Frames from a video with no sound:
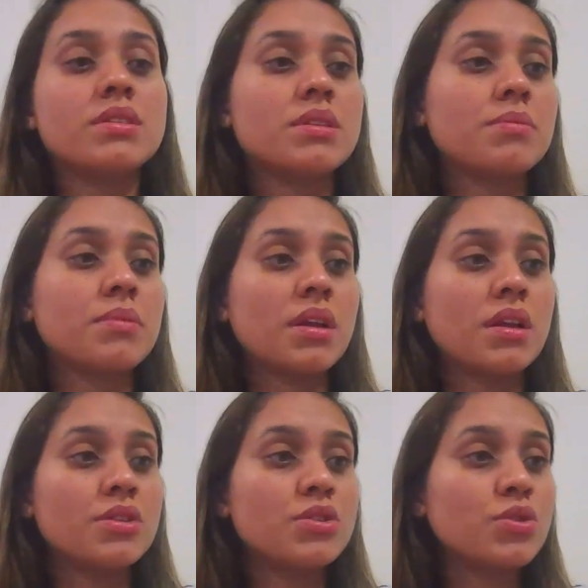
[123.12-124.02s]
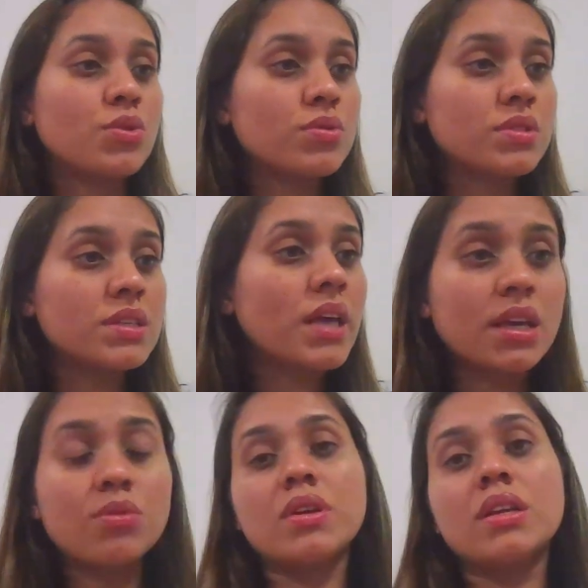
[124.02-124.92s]
that I chose is acute
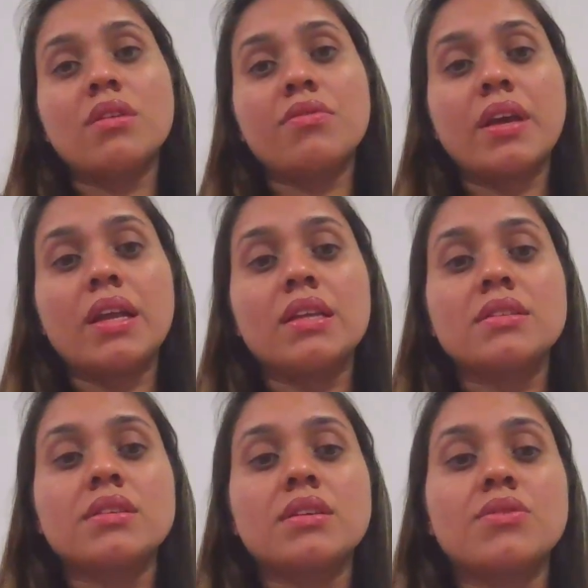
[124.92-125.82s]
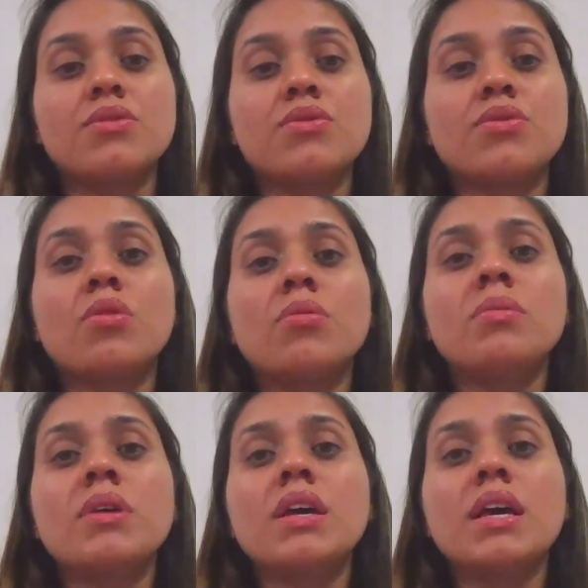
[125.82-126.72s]
renal failure syndrome.
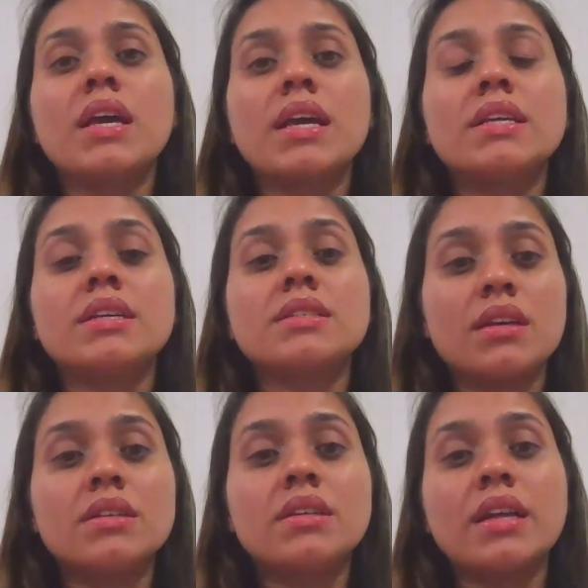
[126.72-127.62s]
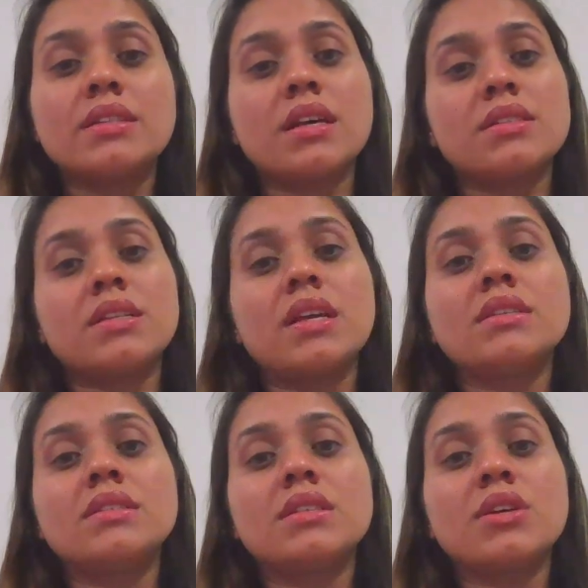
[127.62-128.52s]
It is a sudden and sustained
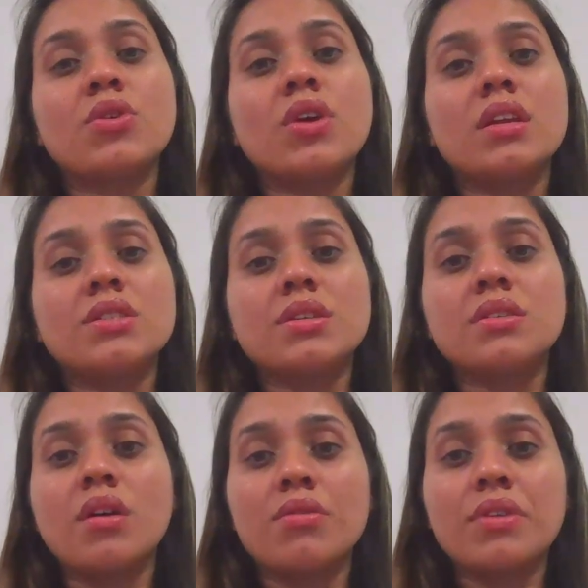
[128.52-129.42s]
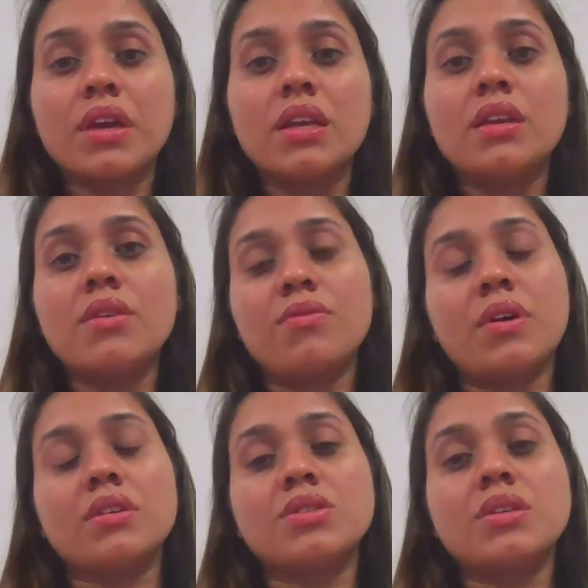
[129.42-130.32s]
deterioration of kidney
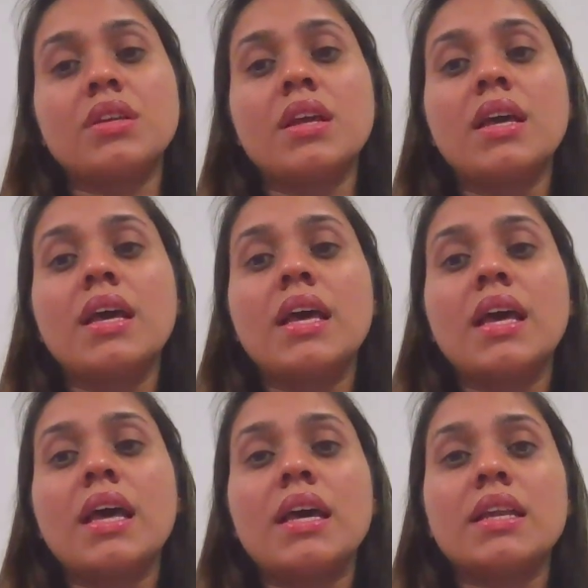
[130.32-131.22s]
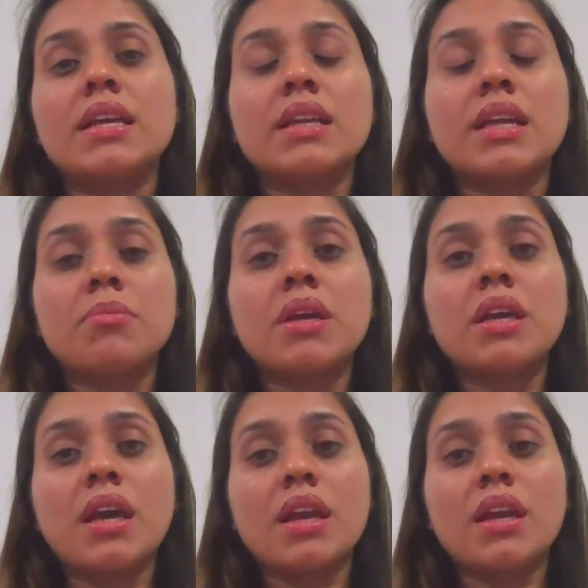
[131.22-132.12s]
function, and it can be
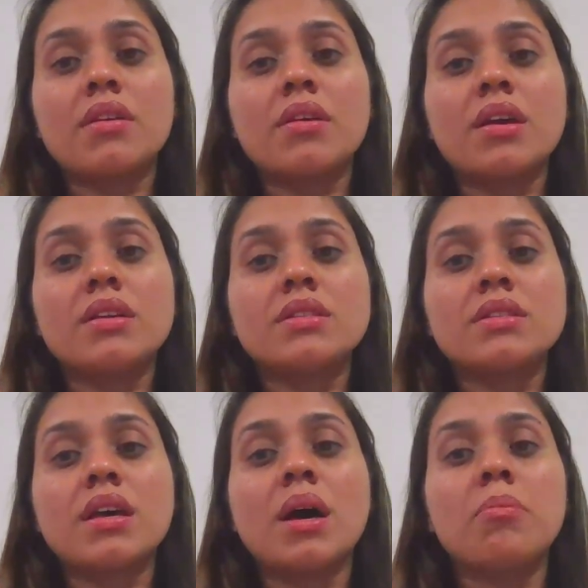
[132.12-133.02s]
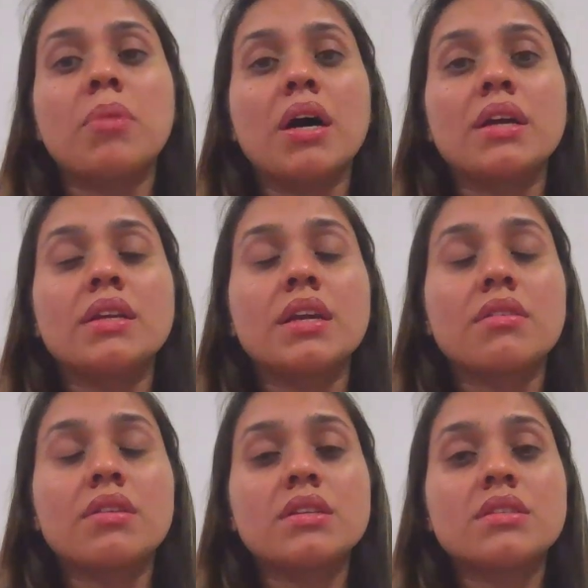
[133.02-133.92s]
characterized by
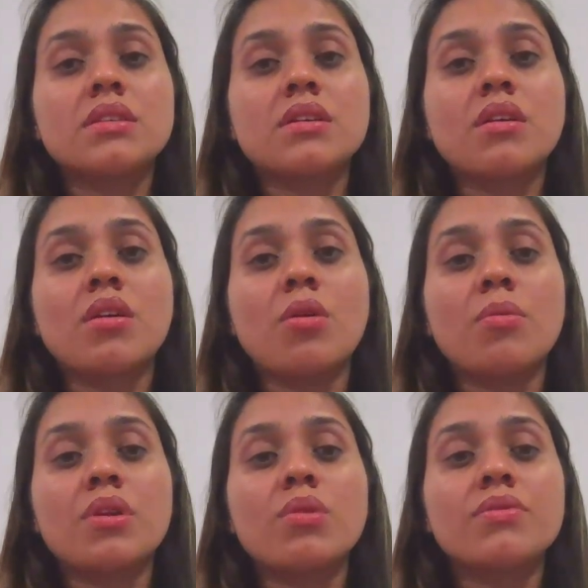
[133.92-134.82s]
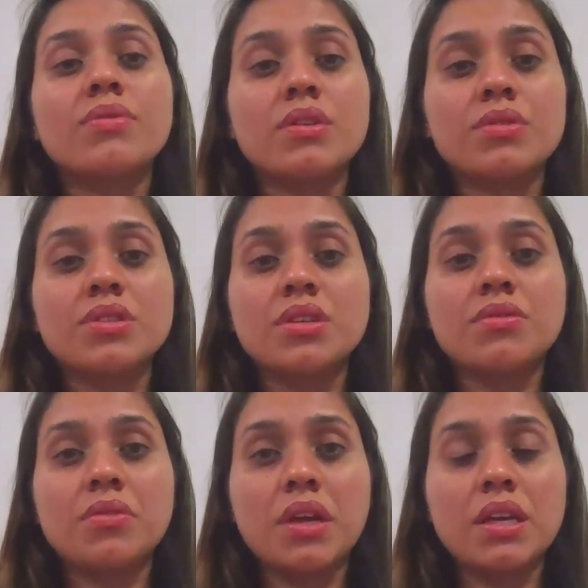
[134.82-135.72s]
decreased glomerular filtration
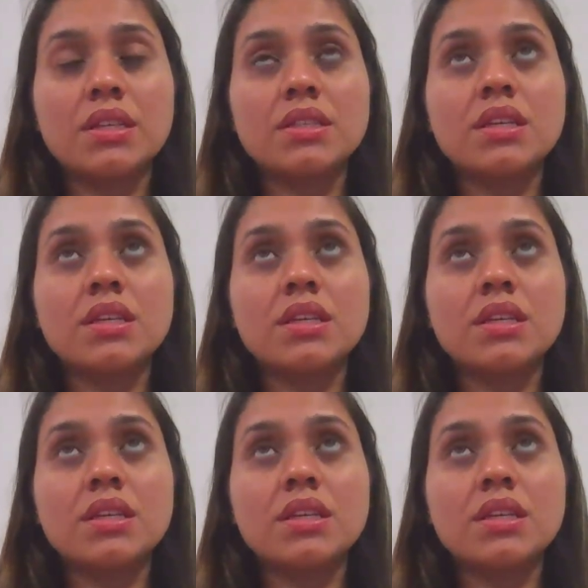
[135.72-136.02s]
rate,